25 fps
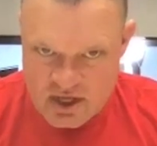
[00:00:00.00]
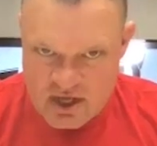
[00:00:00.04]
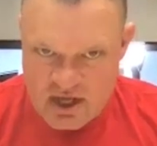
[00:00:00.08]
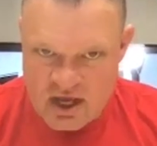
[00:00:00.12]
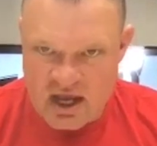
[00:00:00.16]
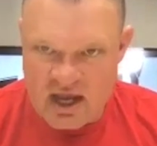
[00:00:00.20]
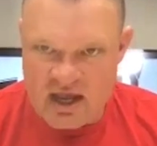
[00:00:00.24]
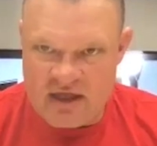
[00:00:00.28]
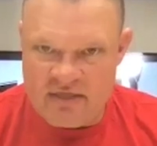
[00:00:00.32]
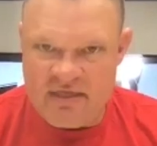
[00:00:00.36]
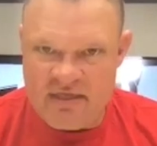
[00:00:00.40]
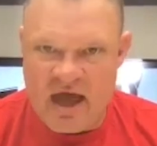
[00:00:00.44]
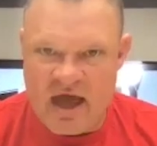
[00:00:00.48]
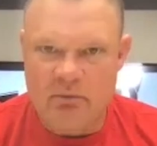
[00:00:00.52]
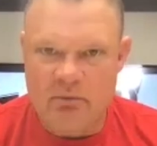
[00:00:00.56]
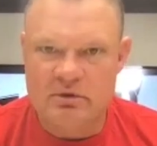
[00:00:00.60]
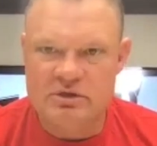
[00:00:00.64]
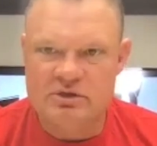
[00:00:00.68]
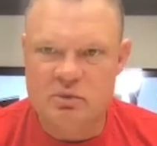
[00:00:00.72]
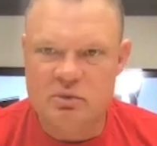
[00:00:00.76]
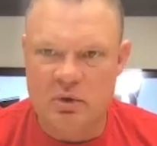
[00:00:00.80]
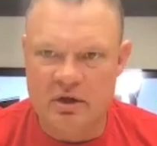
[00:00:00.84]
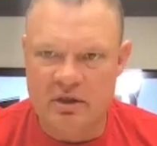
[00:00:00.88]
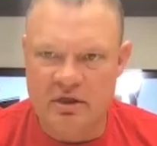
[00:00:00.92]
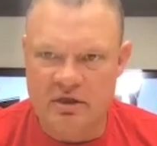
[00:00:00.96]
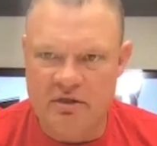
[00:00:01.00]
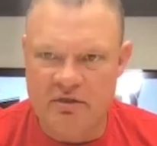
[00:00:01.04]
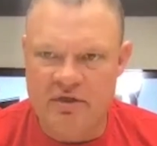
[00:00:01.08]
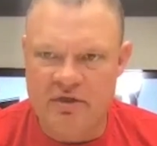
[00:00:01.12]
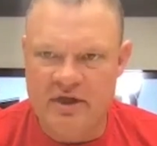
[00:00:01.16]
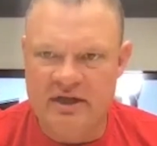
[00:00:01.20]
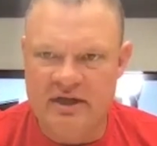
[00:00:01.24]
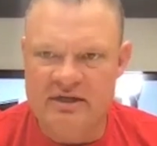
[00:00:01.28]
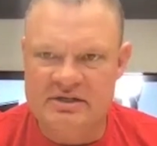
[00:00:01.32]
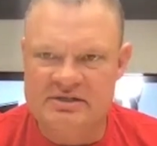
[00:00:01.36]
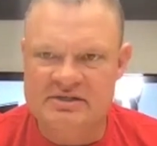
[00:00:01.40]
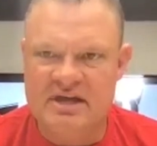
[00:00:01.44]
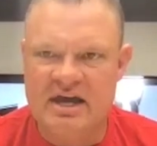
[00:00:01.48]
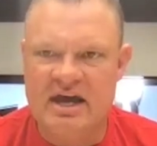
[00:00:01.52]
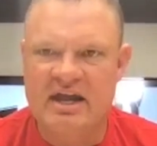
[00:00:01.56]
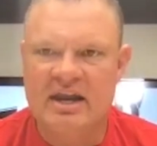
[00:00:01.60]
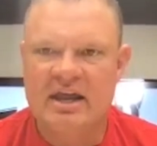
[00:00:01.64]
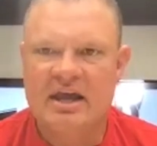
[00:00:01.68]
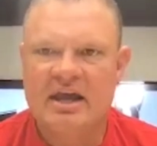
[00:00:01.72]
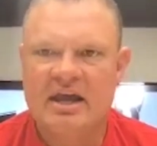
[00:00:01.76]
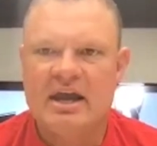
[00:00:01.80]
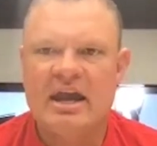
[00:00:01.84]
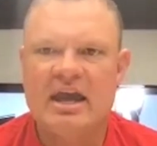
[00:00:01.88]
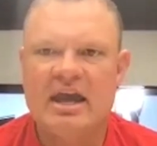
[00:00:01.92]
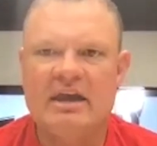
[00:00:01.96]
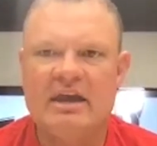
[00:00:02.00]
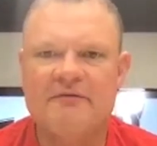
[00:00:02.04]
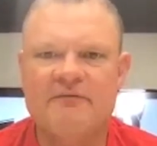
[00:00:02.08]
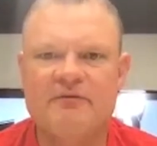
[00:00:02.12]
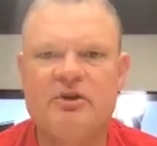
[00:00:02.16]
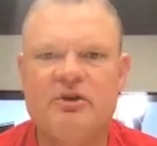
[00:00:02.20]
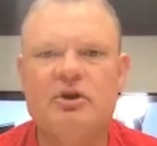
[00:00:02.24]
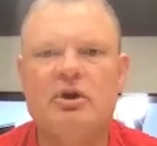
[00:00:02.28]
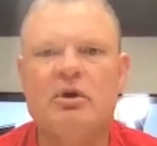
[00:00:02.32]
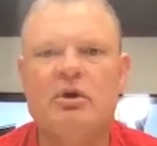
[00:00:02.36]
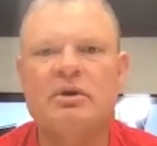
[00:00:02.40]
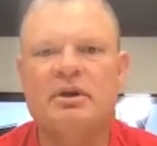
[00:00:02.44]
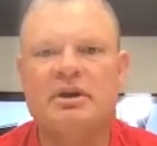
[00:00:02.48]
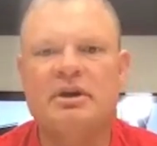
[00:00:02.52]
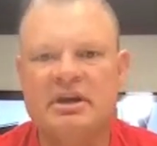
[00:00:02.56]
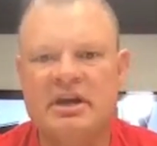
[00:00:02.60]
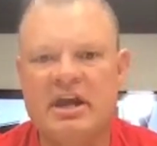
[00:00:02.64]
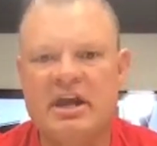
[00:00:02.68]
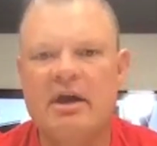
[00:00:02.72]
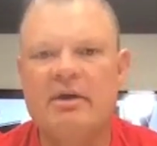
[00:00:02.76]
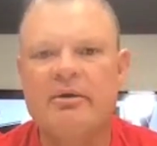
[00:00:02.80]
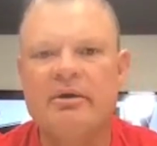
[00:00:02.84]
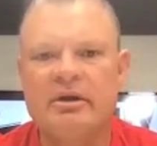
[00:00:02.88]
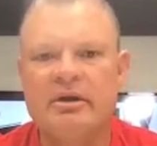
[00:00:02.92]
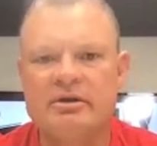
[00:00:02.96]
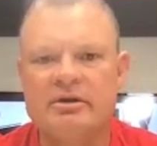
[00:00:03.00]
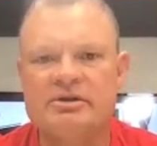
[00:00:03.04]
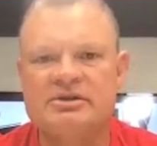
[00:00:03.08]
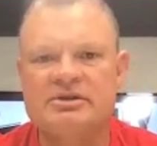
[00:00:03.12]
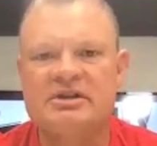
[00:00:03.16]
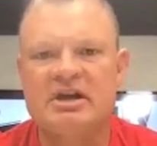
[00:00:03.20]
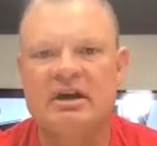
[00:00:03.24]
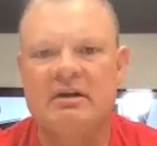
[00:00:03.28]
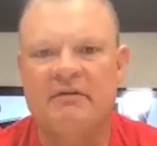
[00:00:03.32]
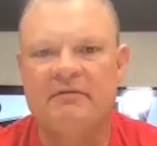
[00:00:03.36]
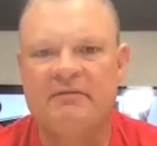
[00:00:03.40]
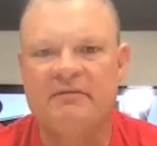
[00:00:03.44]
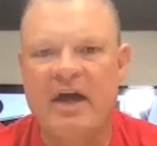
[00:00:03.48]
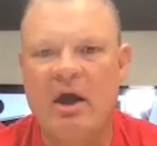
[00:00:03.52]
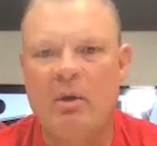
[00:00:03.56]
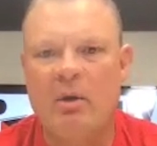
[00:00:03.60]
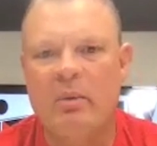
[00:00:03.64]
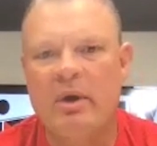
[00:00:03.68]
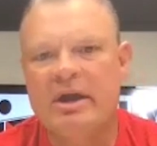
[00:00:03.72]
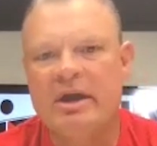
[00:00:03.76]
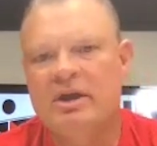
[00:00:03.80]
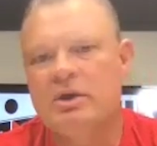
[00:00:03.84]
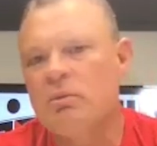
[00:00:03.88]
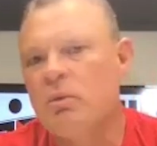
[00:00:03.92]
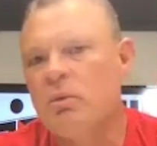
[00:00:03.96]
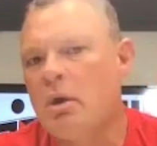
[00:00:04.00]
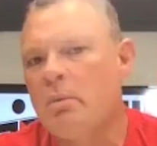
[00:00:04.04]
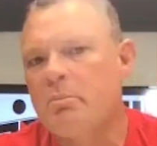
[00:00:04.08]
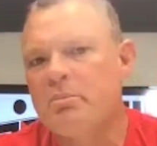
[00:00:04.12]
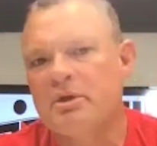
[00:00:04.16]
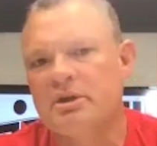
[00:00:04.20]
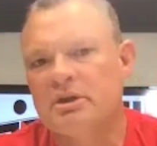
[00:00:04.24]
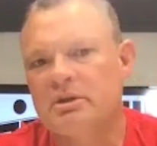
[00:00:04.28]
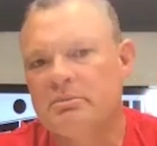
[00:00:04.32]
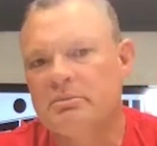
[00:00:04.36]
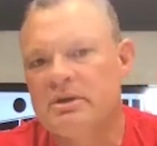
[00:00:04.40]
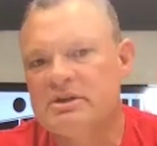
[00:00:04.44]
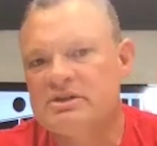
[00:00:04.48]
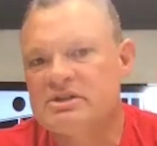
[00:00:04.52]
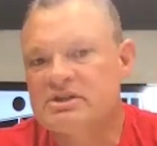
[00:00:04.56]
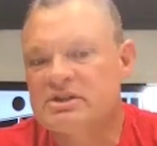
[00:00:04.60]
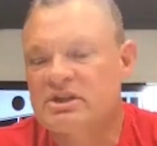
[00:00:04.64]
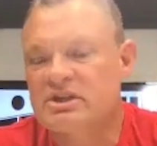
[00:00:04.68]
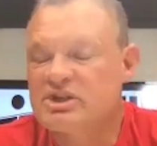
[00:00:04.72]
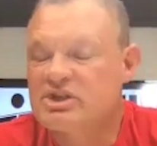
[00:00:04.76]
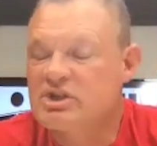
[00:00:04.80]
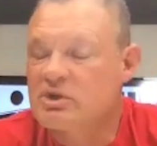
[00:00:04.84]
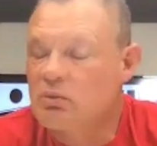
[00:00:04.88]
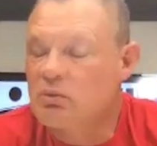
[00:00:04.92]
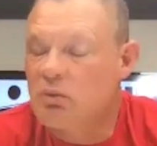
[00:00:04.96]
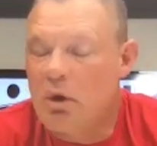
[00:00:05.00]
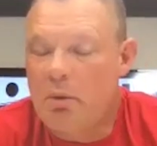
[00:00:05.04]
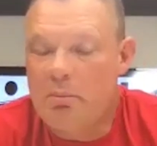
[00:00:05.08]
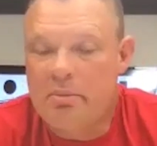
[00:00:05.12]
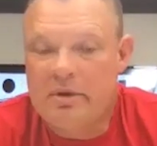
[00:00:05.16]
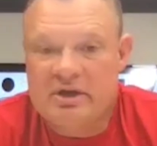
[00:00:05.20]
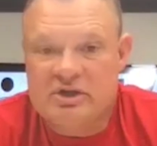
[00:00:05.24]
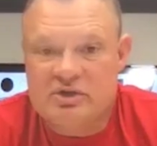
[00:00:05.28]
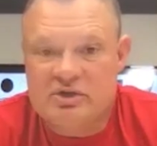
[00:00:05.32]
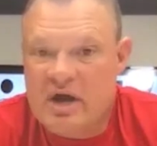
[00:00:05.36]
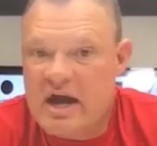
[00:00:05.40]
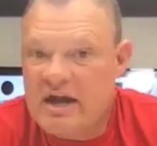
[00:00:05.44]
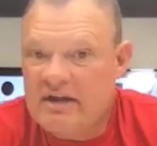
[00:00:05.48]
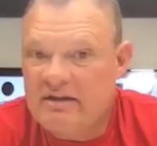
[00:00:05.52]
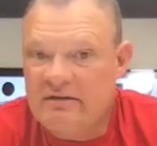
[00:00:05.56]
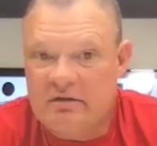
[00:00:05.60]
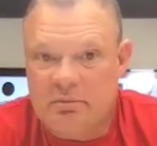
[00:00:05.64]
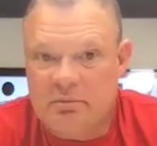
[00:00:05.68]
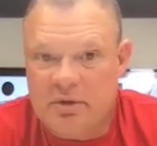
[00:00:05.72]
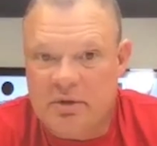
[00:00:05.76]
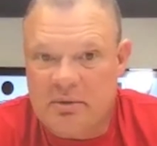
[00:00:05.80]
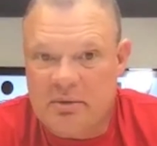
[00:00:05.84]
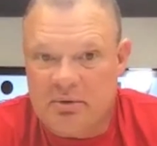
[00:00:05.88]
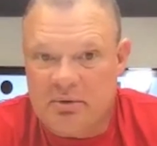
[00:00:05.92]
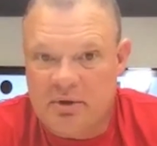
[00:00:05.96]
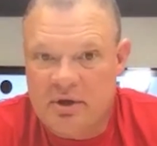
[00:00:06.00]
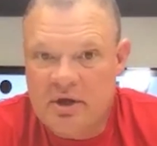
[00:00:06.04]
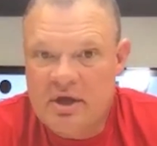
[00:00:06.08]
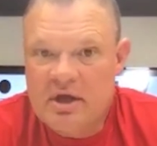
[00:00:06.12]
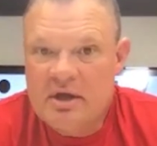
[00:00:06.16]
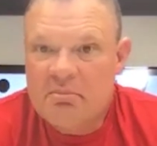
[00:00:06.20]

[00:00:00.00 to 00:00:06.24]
And that was one of the things that if you don't carry yourself that way, you won't build a business, because you won't be attracted to people.